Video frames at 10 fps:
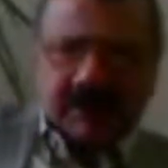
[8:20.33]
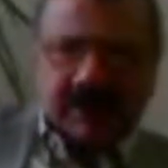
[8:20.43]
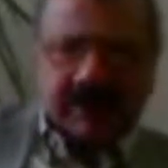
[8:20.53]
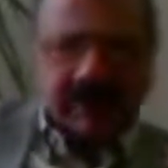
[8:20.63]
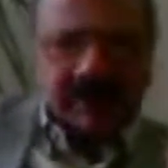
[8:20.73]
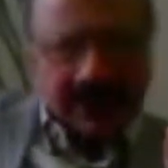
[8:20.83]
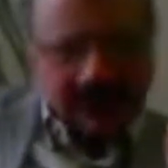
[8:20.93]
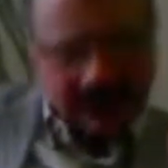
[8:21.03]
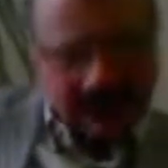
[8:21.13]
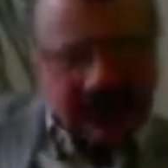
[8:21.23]
and
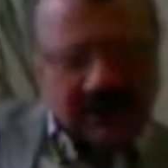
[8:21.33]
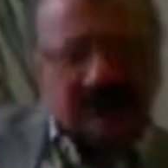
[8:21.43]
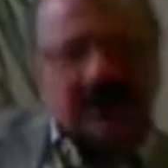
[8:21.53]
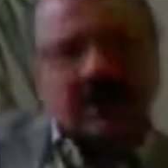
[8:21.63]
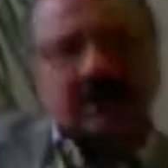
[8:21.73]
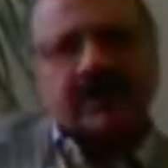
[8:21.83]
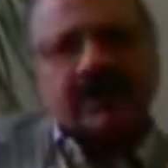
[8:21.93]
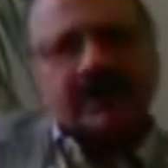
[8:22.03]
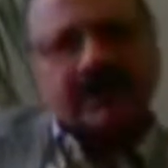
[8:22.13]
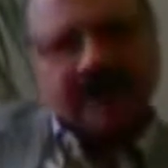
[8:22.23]
the
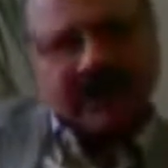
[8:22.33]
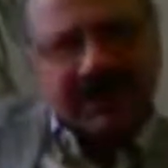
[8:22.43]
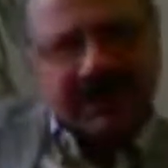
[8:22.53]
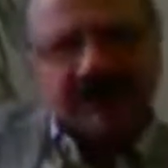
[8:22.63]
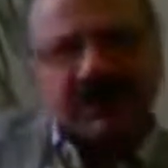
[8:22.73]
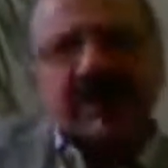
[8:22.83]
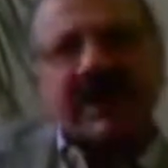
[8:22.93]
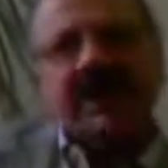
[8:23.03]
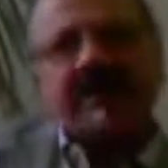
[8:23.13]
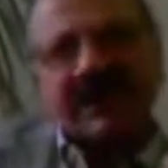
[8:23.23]
companies which will
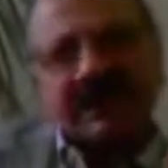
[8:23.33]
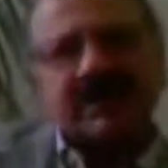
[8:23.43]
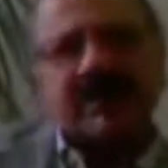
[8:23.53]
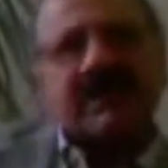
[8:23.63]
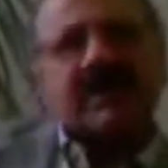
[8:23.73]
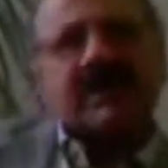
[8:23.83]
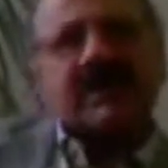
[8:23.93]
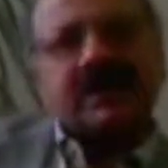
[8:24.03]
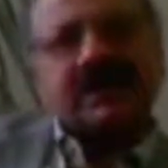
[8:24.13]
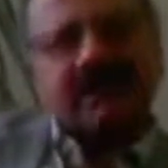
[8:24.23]
have the
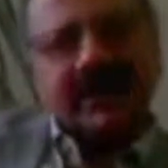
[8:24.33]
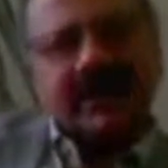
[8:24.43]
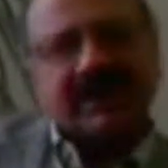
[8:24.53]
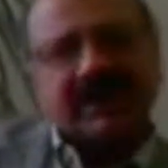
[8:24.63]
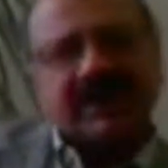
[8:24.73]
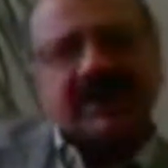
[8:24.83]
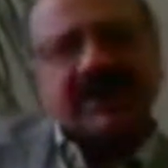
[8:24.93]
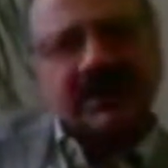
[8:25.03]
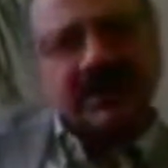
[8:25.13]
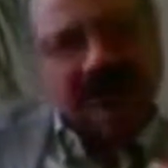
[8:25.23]
patents,
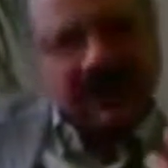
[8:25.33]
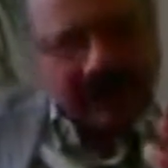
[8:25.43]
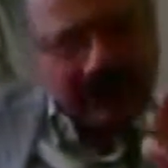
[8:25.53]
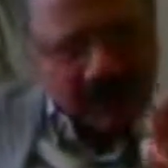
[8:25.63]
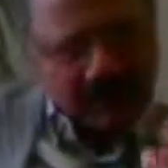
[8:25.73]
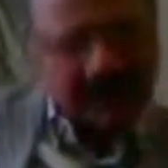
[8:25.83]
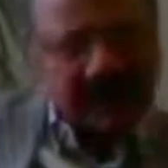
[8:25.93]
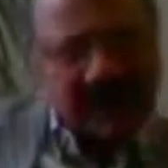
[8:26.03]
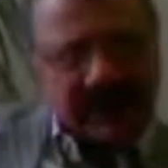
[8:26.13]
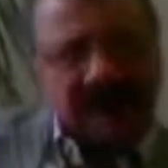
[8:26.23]
they will have monopoly
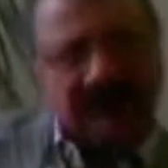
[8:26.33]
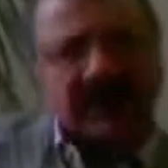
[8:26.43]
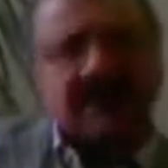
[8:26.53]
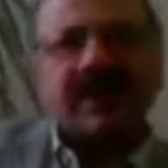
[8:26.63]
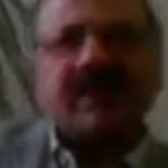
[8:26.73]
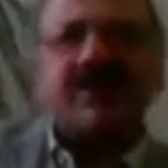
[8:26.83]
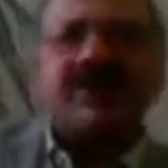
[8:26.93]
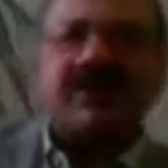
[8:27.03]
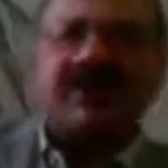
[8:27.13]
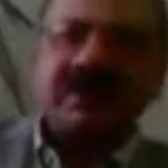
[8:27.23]
rights, and they can
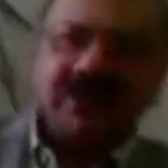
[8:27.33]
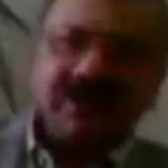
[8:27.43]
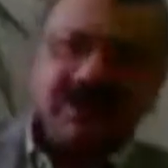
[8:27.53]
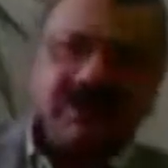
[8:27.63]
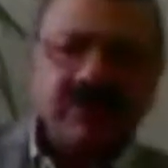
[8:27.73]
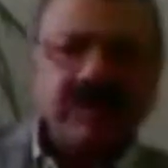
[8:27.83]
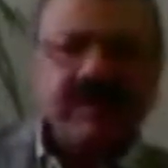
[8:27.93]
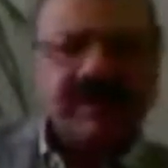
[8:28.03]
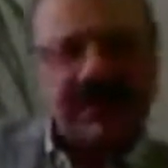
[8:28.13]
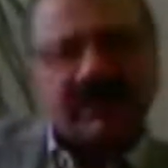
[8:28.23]
prevent others
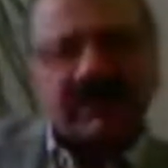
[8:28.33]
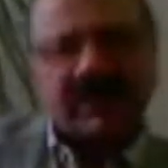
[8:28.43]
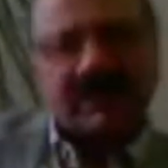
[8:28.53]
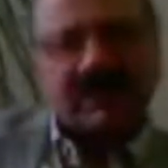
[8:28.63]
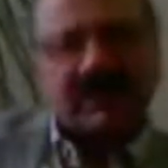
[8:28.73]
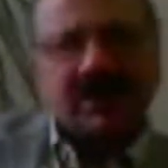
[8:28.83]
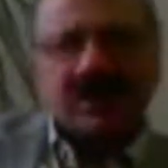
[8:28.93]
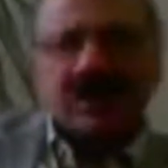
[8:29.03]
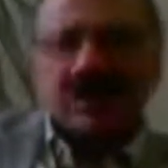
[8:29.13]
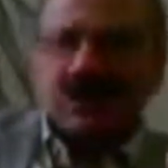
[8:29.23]
from manufacturing.
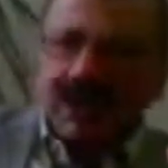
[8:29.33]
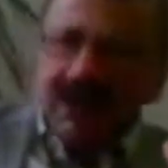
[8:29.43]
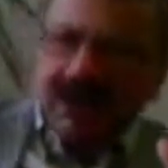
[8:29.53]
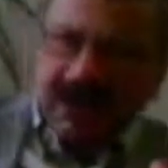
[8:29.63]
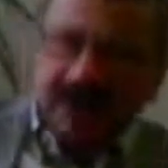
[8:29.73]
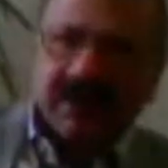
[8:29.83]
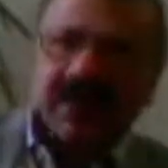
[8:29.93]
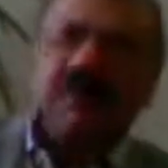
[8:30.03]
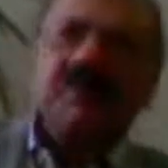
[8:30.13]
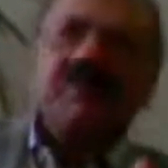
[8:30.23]
So unlike
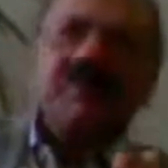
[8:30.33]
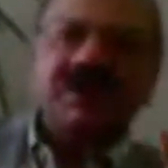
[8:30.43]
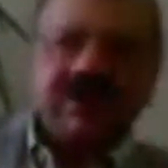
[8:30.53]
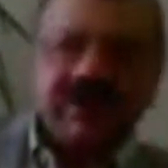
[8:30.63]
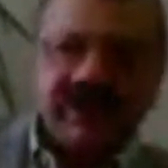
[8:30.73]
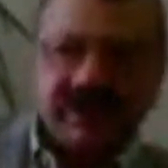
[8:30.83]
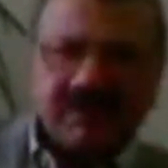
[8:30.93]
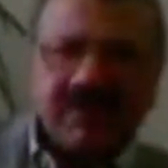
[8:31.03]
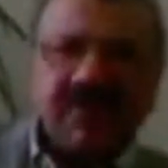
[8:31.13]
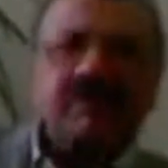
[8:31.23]
in the previous
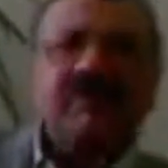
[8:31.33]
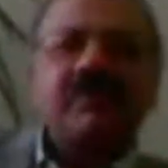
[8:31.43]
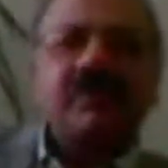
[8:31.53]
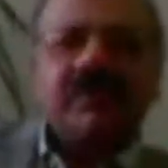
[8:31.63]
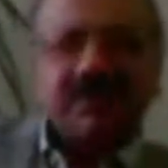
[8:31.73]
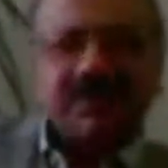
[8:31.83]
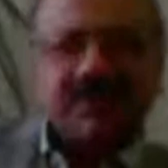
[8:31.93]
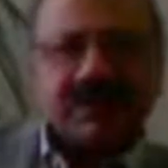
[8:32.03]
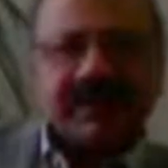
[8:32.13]
period before TRIPS,